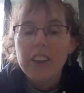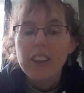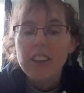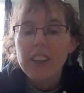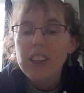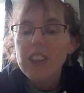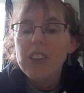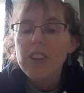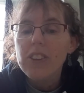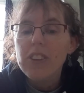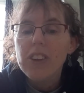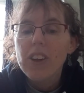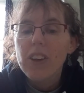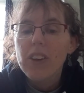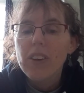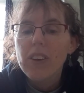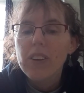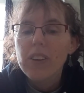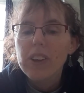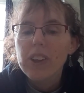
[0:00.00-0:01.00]
Did you
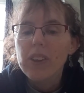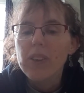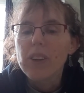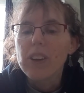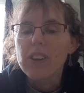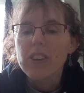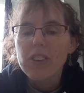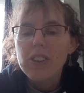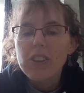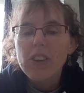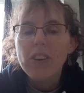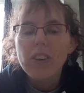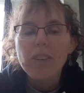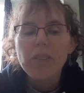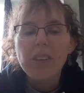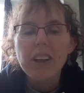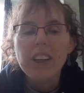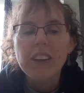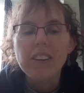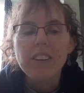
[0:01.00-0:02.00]
know you are so
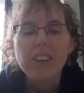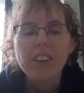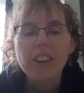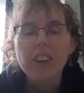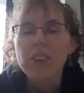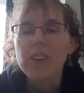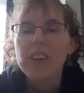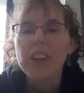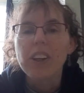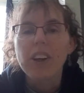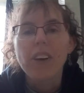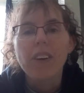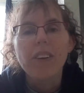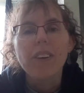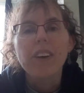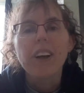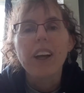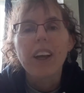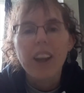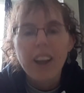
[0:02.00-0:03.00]
amazing you can go
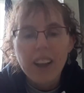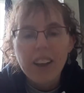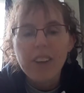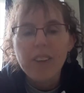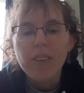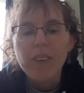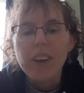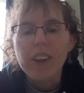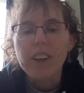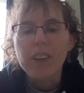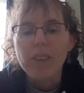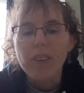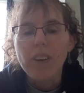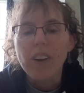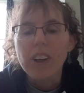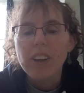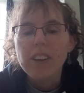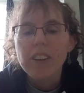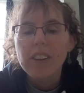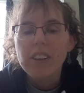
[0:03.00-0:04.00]
anywhere you
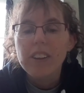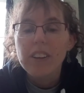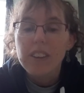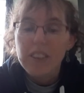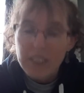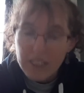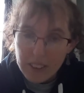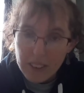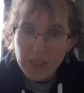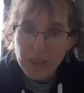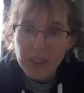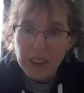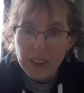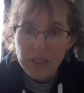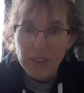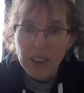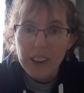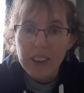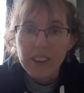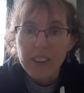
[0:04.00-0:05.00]
want simply
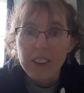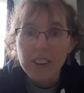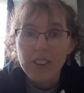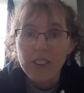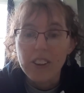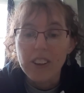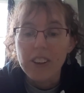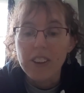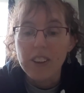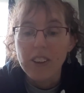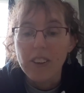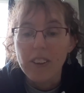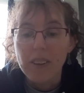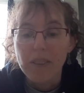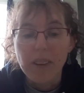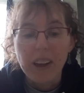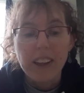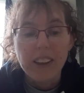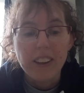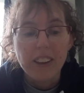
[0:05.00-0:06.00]
by using your
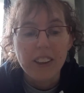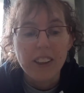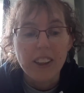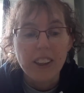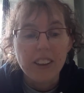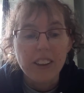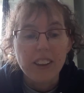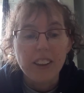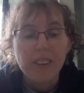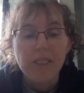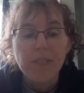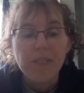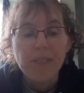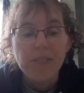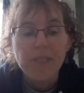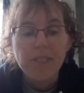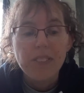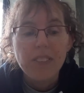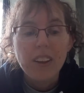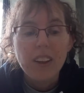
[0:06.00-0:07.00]
imagination?
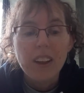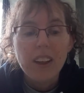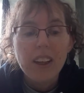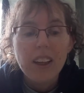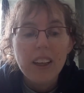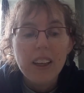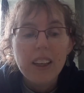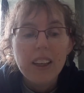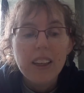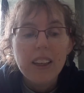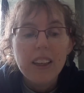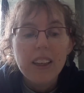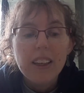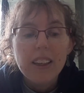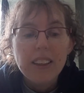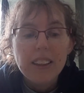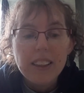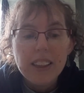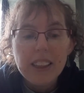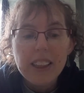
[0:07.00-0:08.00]

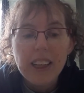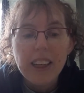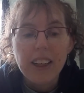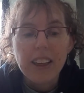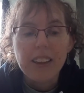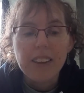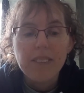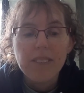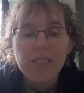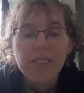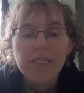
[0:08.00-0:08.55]
Today,